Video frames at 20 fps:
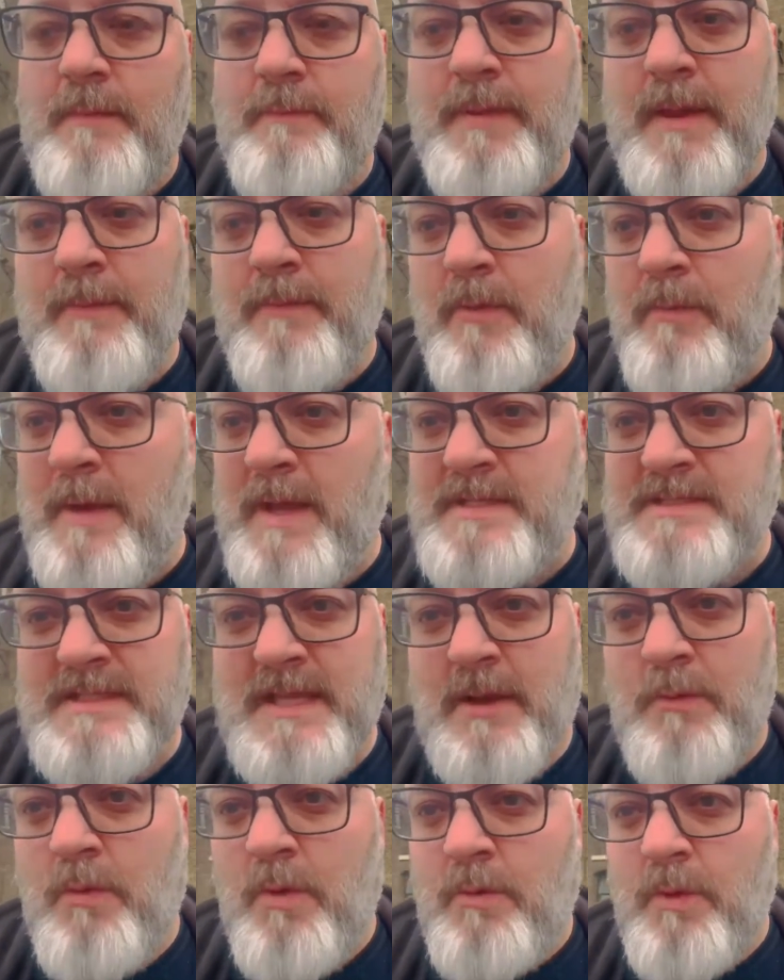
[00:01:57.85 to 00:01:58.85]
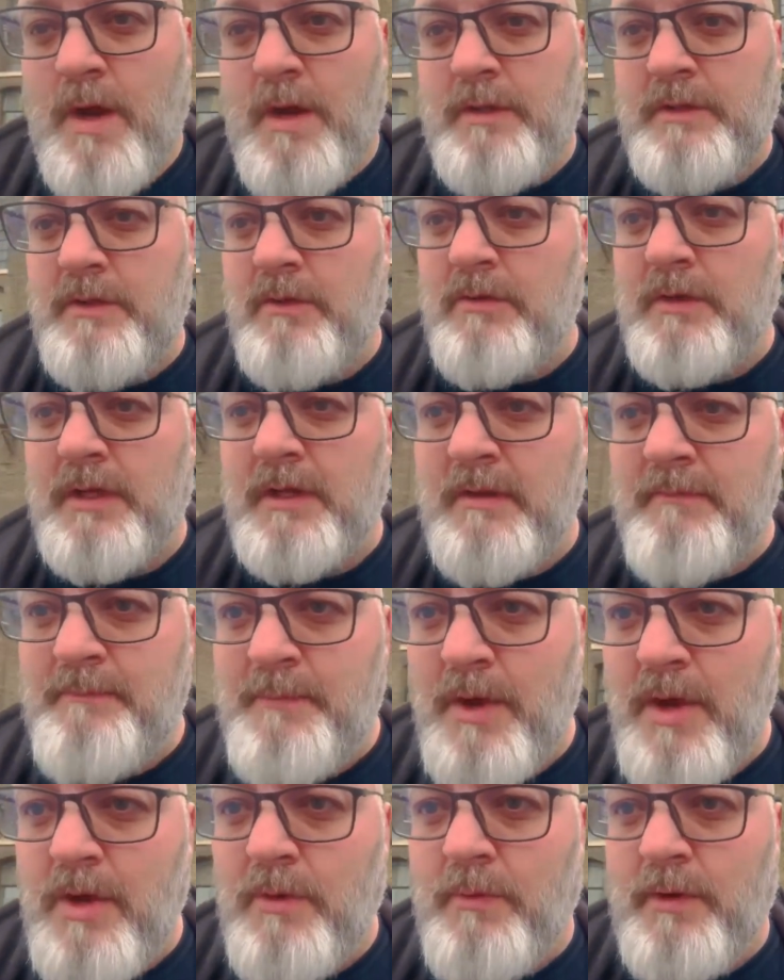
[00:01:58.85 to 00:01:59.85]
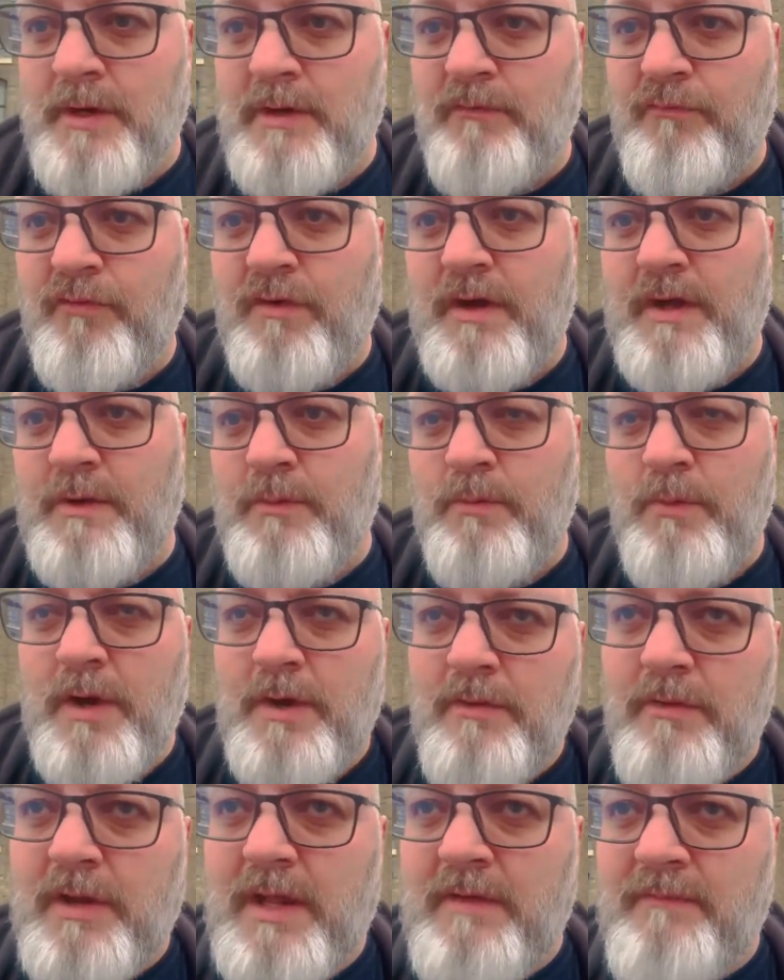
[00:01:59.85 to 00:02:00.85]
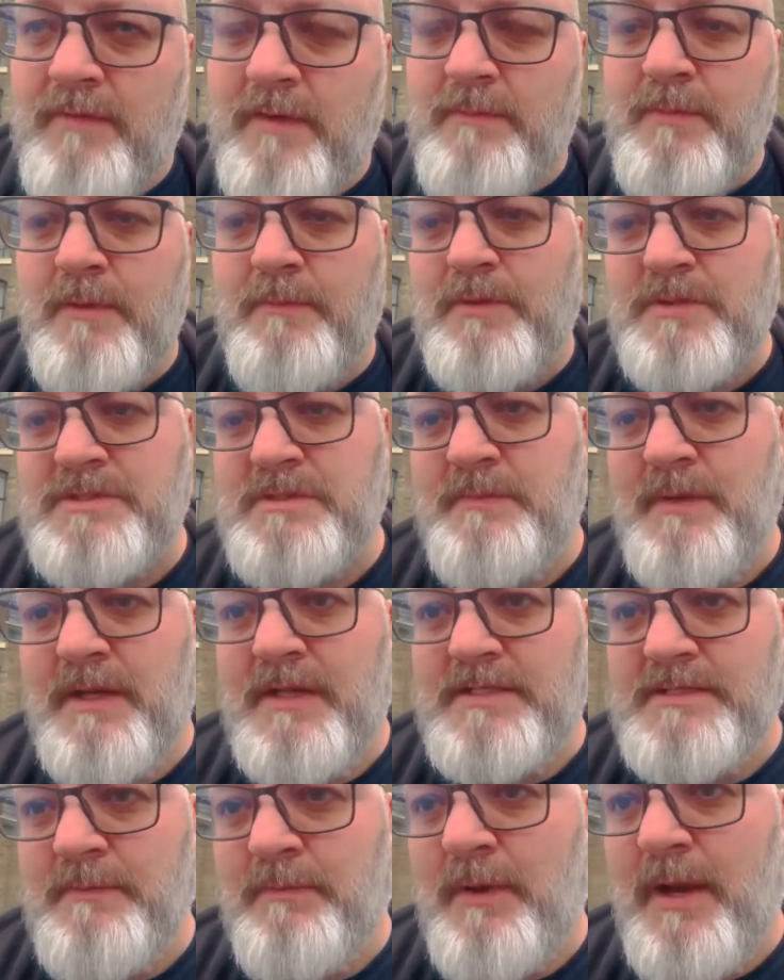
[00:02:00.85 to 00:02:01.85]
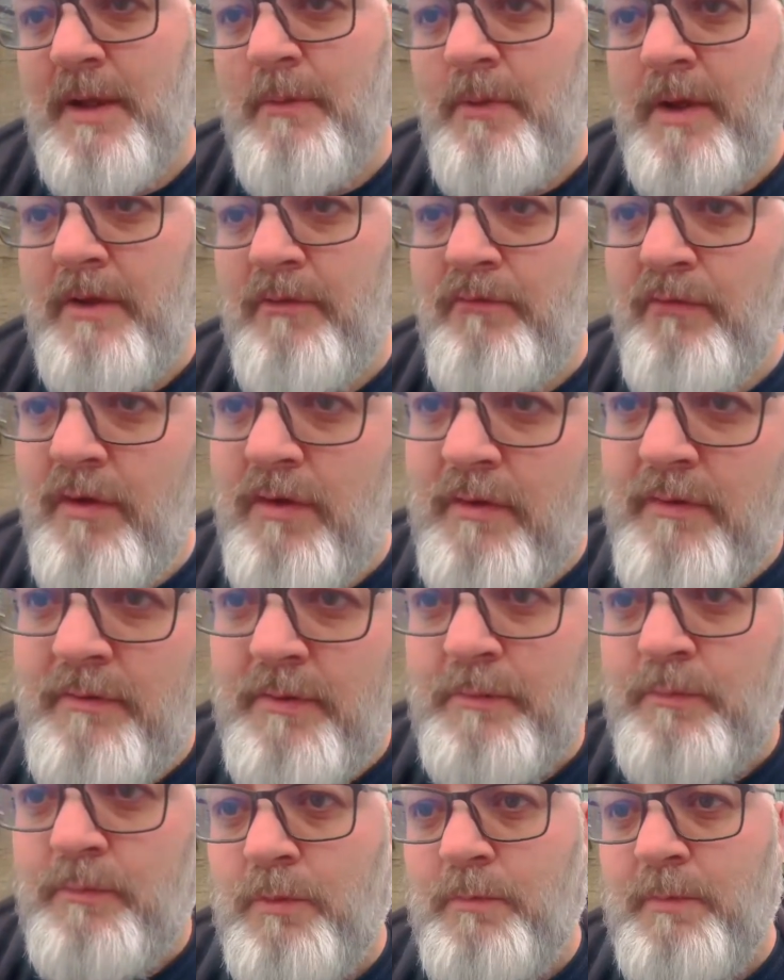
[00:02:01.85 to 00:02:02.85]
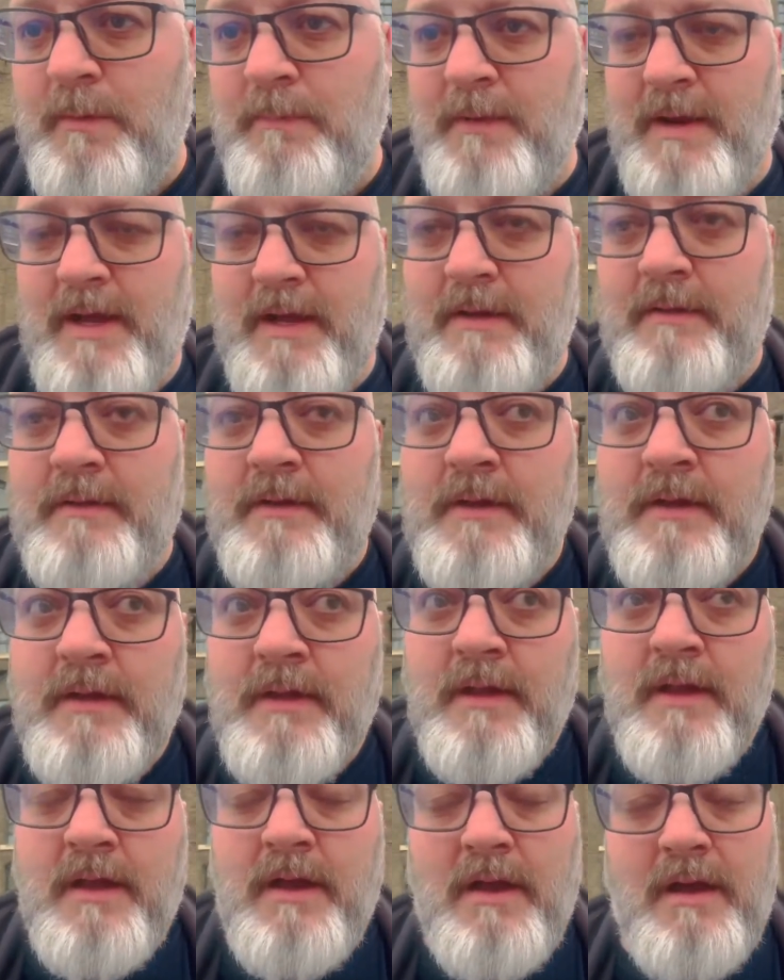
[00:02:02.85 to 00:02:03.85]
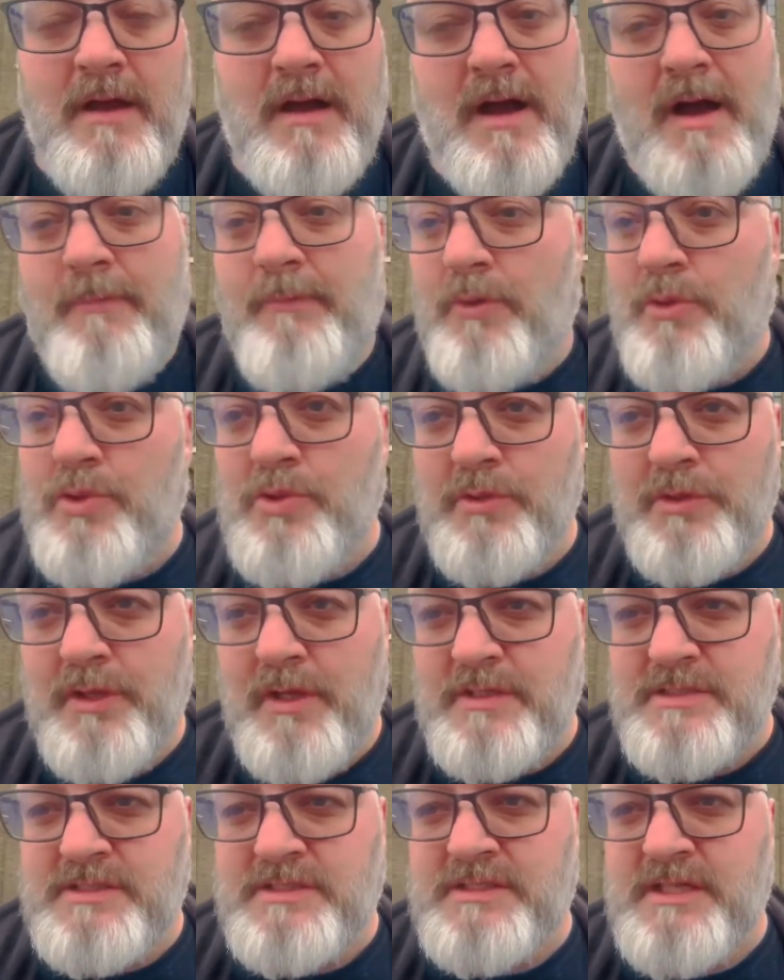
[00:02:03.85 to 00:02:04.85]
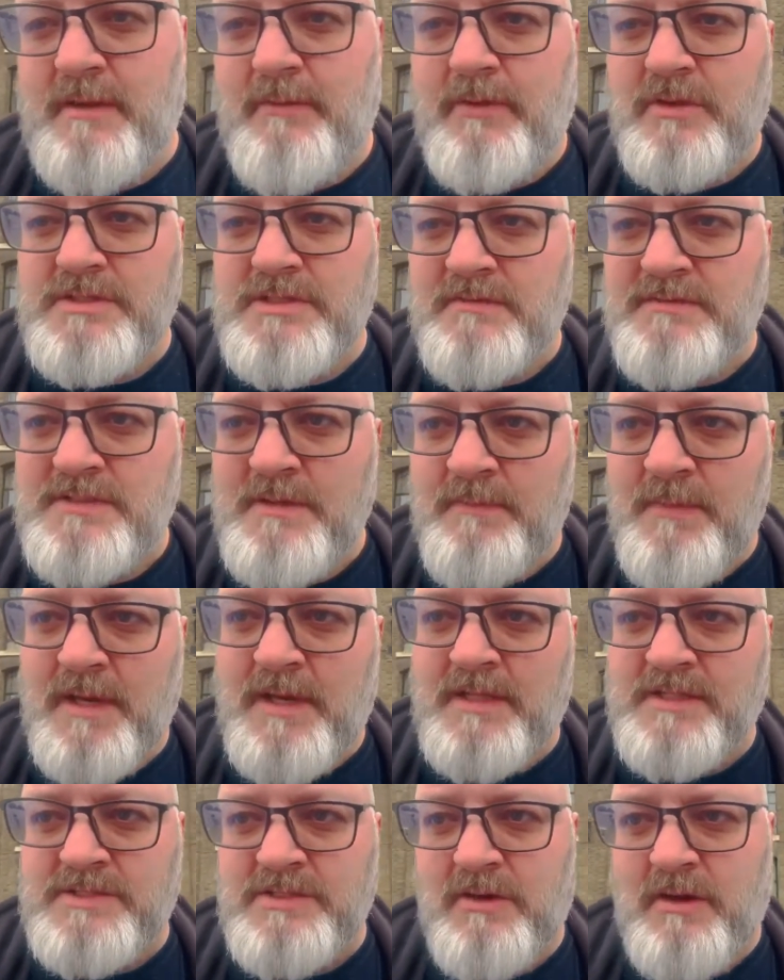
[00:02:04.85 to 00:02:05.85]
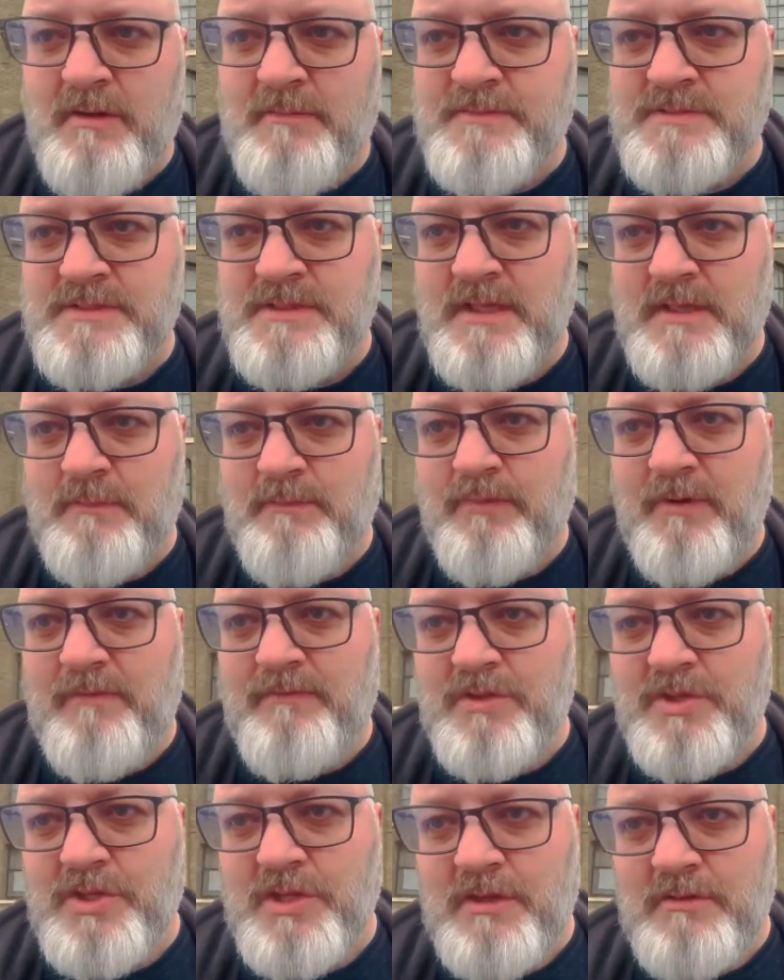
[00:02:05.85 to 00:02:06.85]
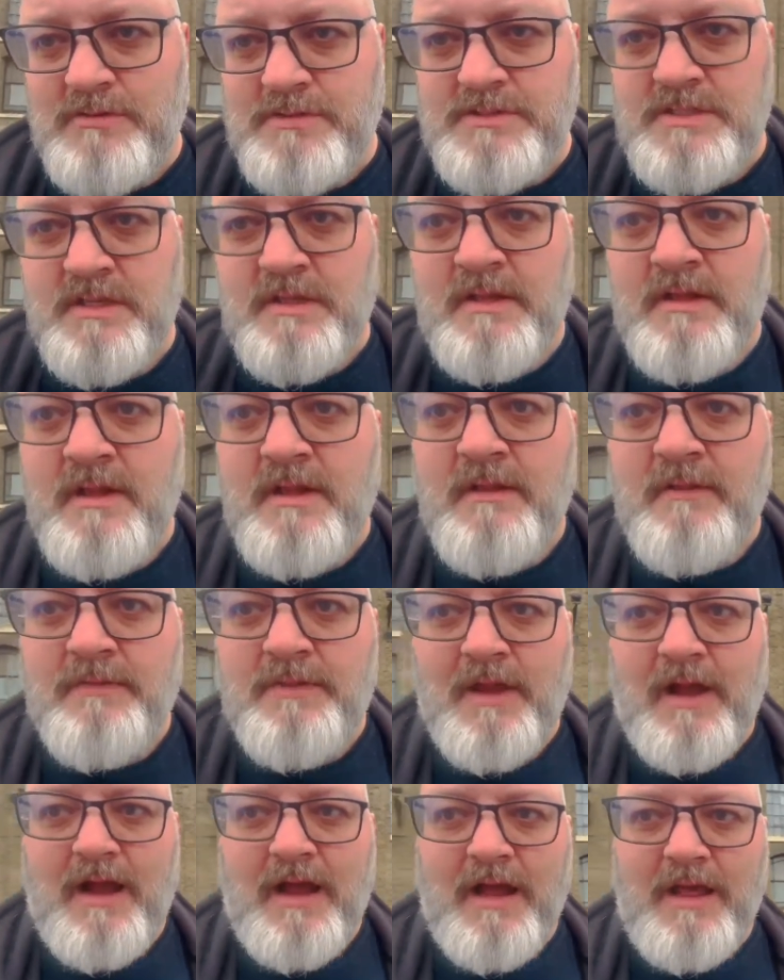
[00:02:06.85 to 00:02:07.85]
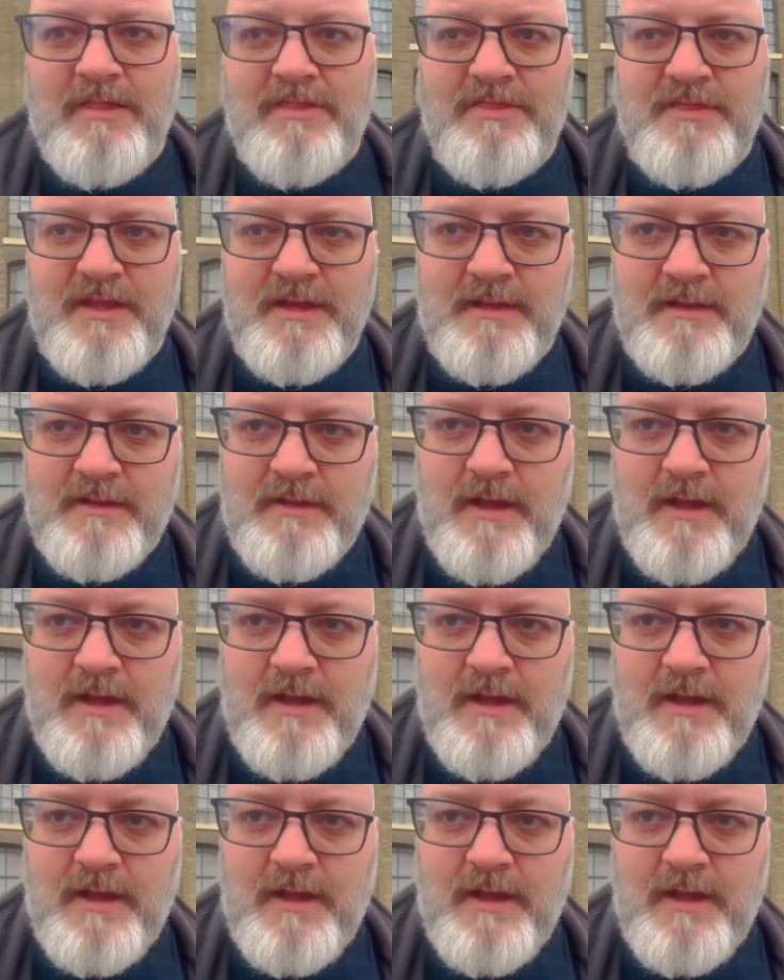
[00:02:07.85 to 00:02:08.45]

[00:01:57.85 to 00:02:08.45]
People may say, well, why not give Bergwijn a try? Why not give him the possibility to play where Traore be playing? I'm not sure the answer to that because I've said many a times in previous shows that I think